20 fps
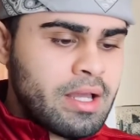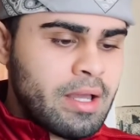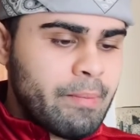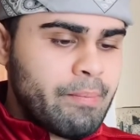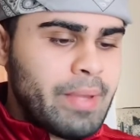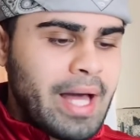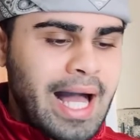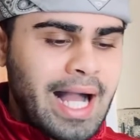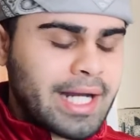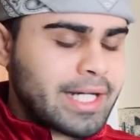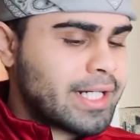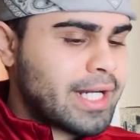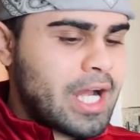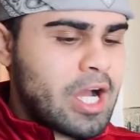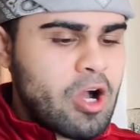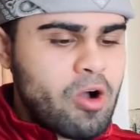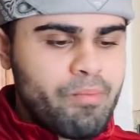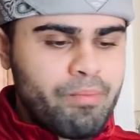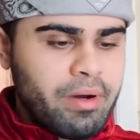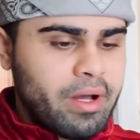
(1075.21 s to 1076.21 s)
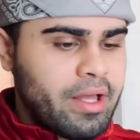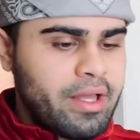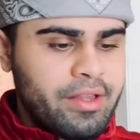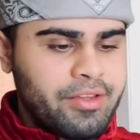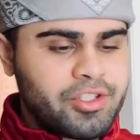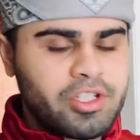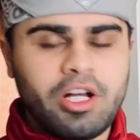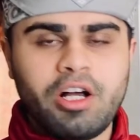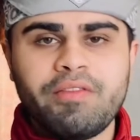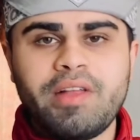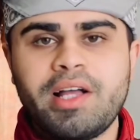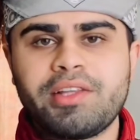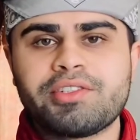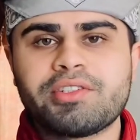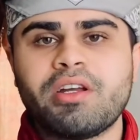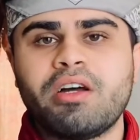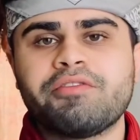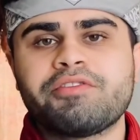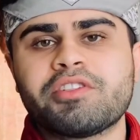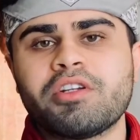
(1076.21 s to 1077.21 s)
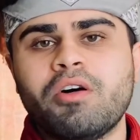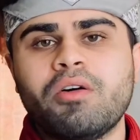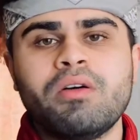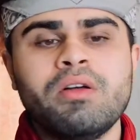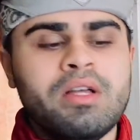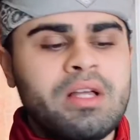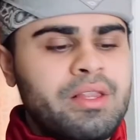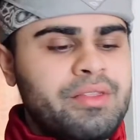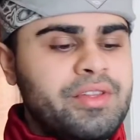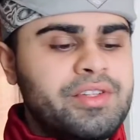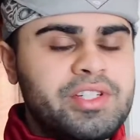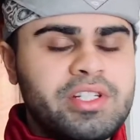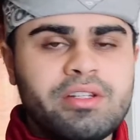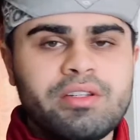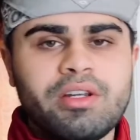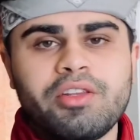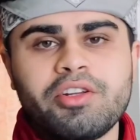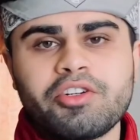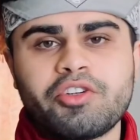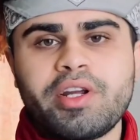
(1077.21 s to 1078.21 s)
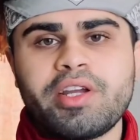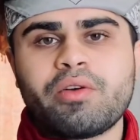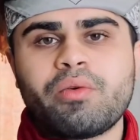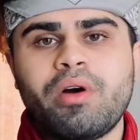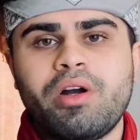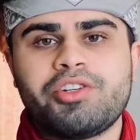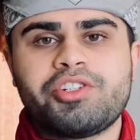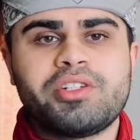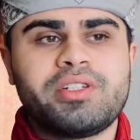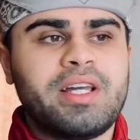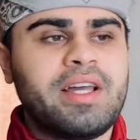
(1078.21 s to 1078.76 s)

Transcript: Background, buttons, all that stuff. So this is another great question.